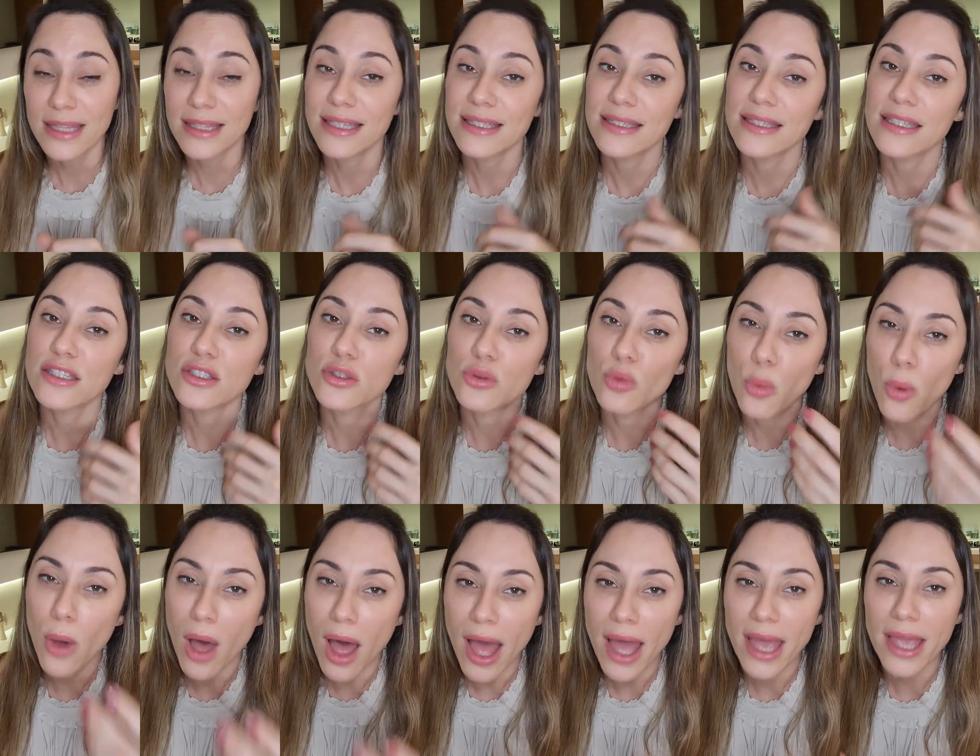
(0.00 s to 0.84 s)
This is
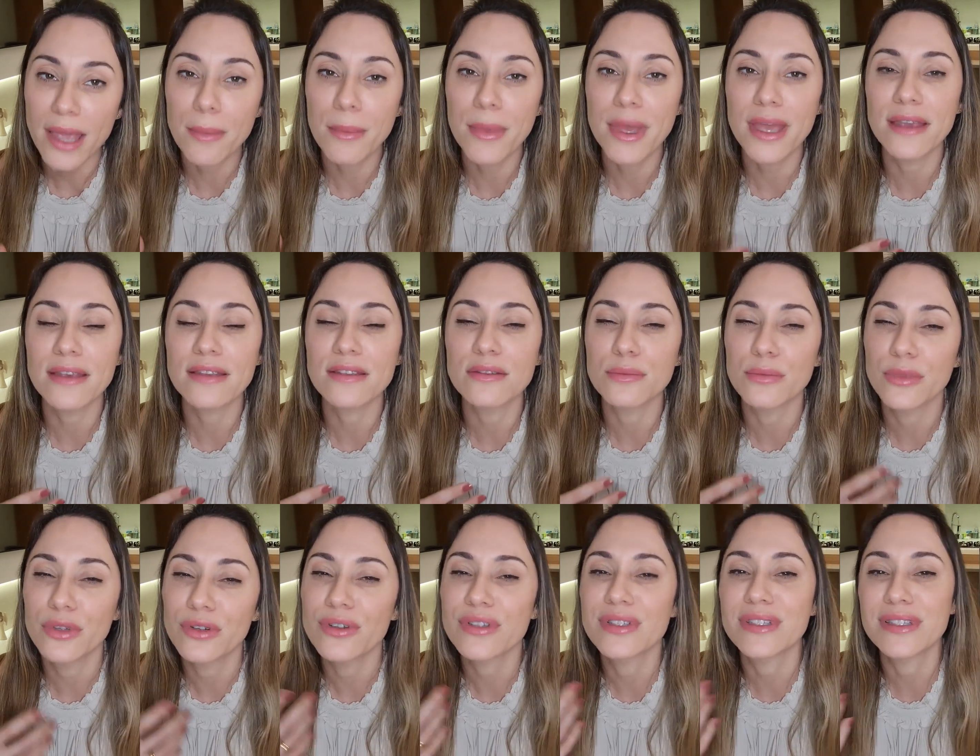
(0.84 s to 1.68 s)
why it makes
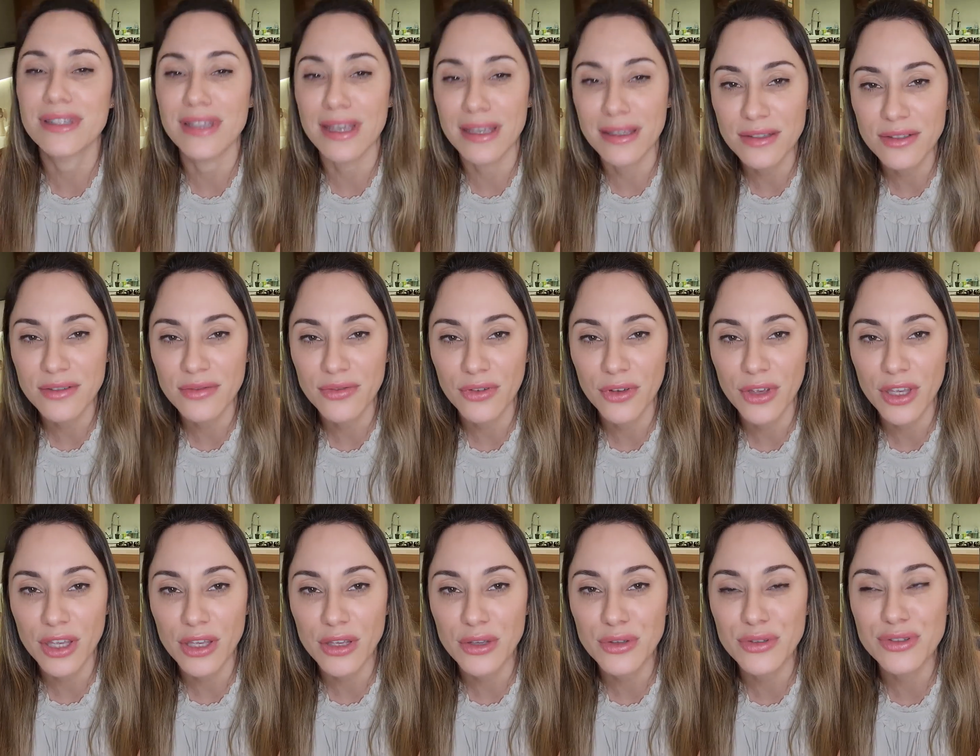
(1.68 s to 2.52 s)
more sense for
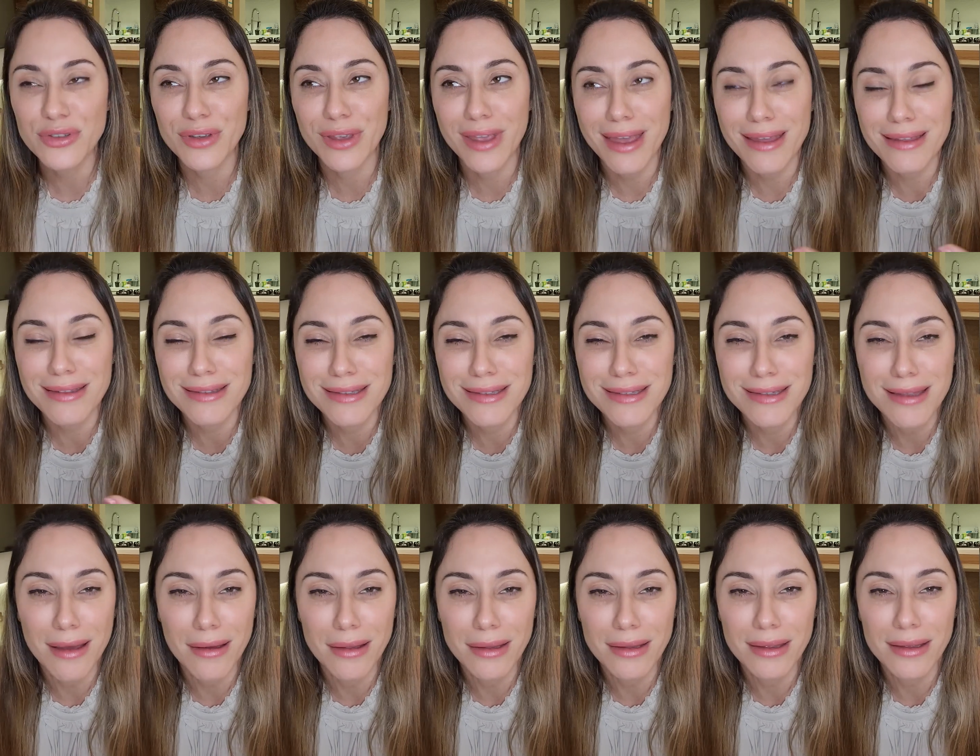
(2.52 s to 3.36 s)
you to get
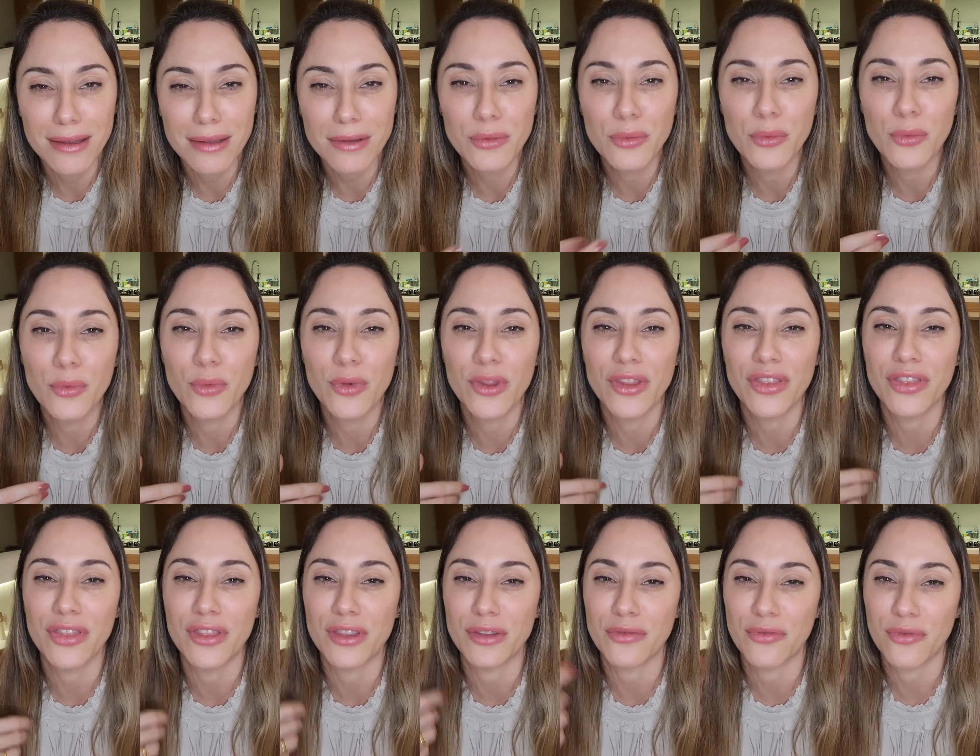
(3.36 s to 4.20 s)
started
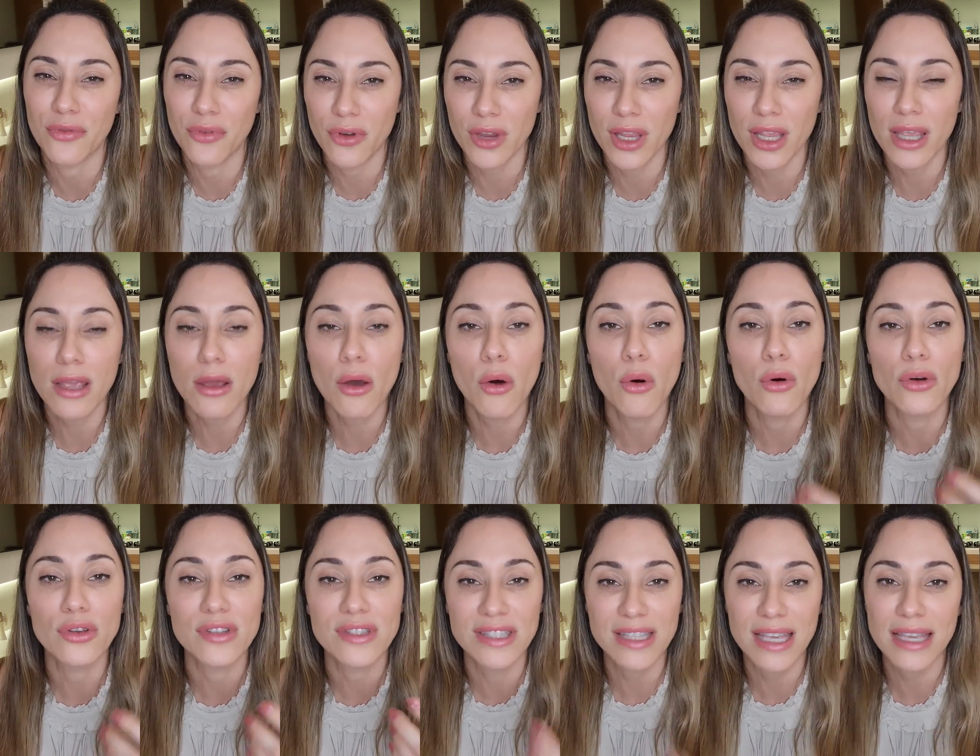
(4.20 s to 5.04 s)
with the three
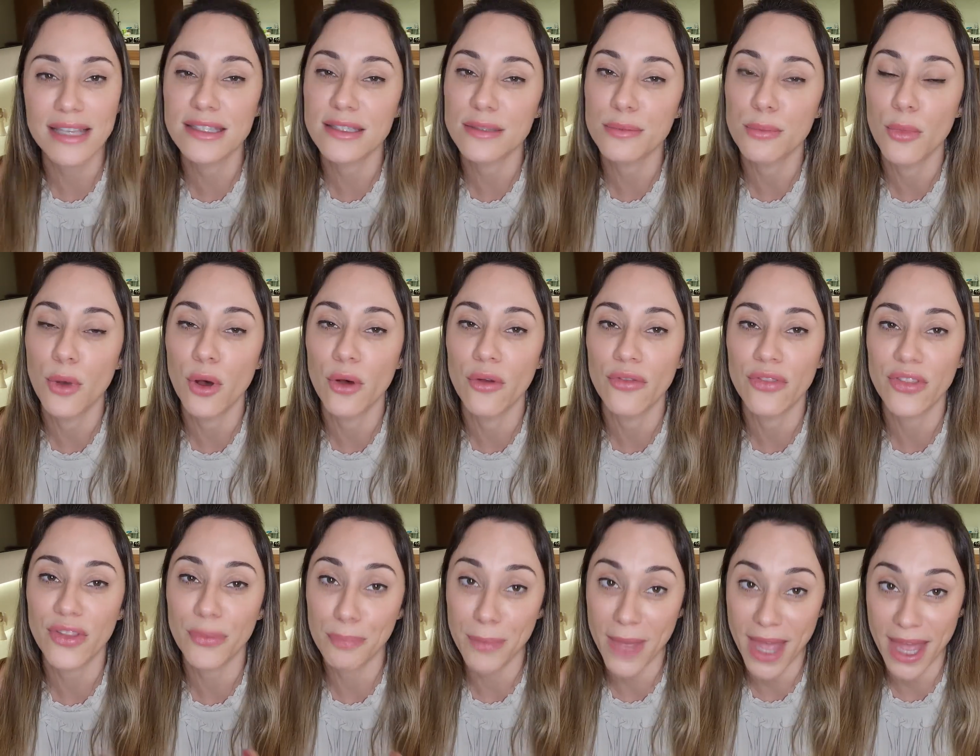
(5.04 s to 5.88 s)
or six
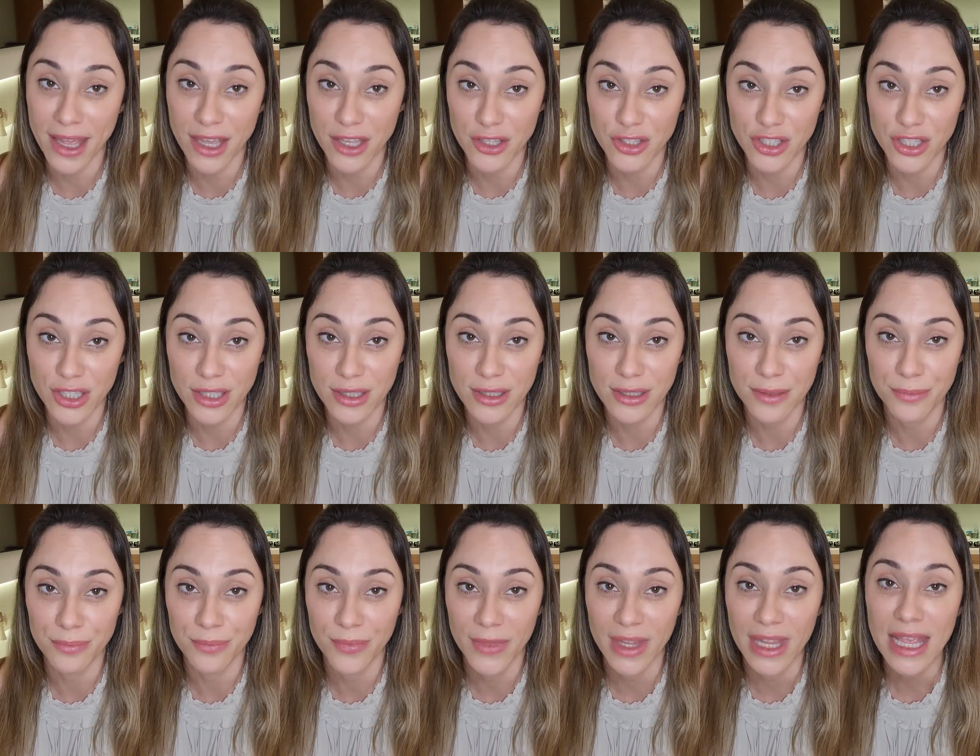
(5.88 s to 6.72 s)
month
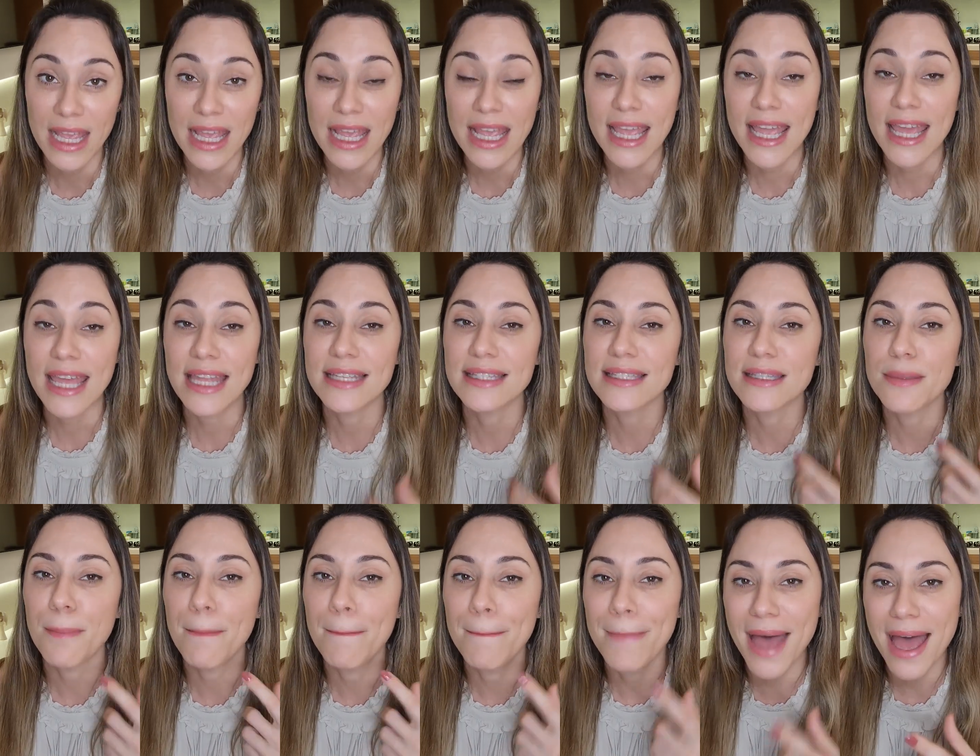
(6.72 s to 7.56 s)
packages. It is
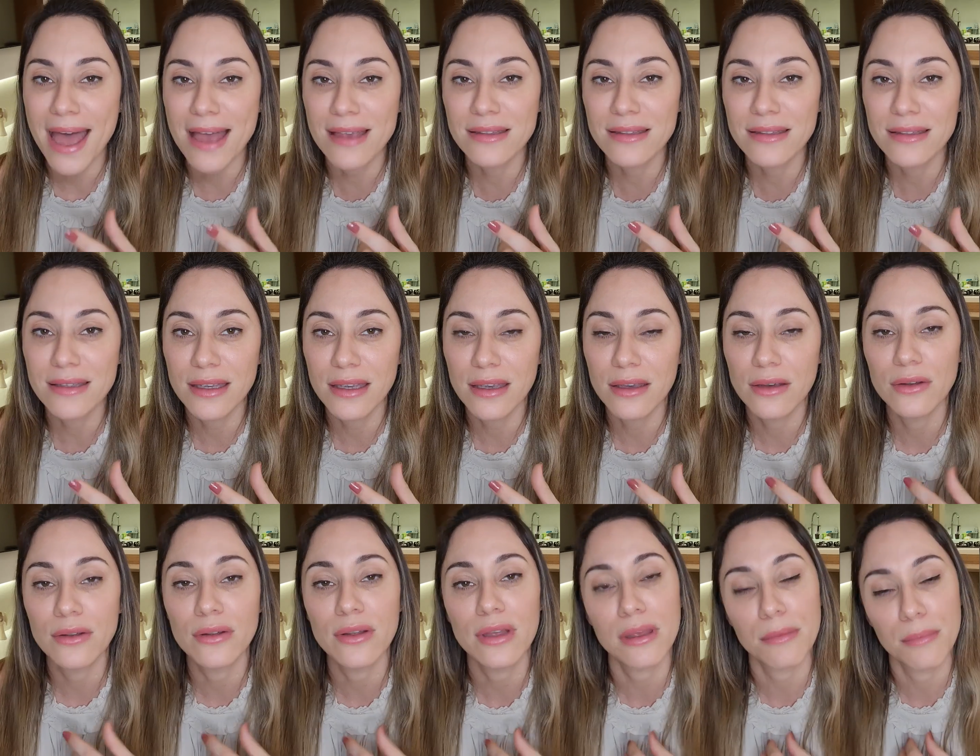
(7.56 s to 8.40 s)
the best
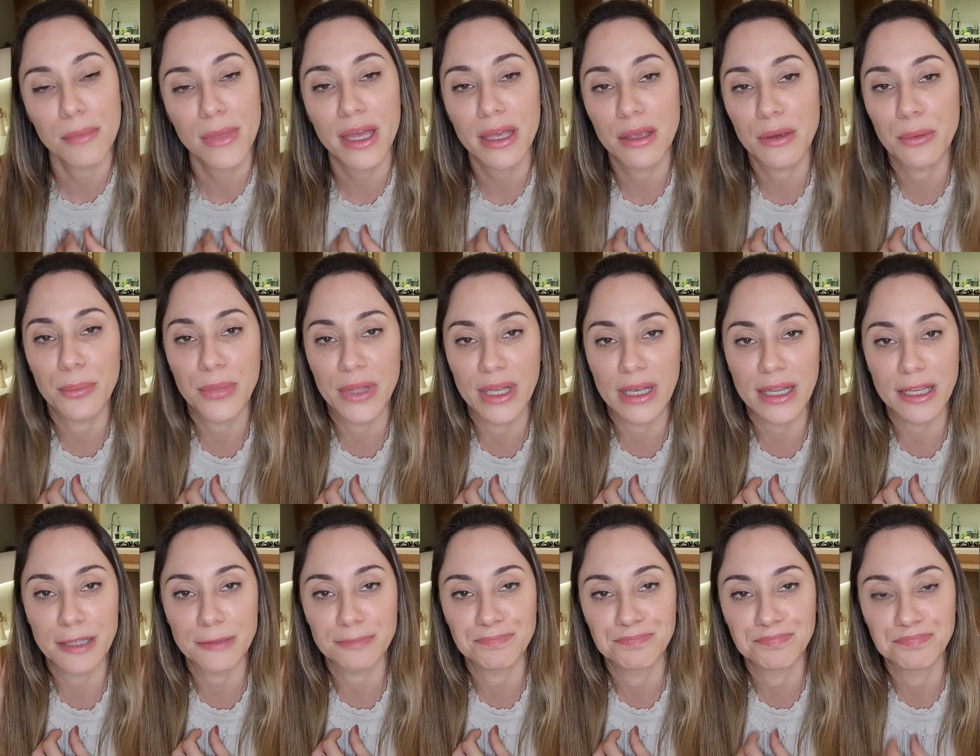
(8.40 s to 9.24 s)
deal in my
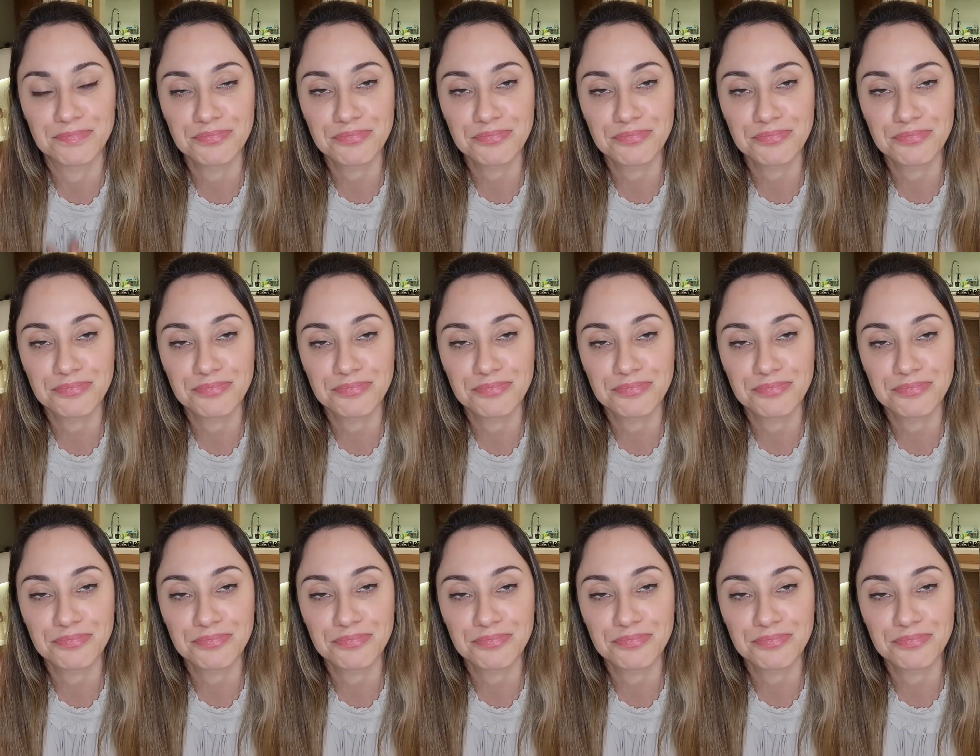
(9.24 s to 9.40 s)
opinion.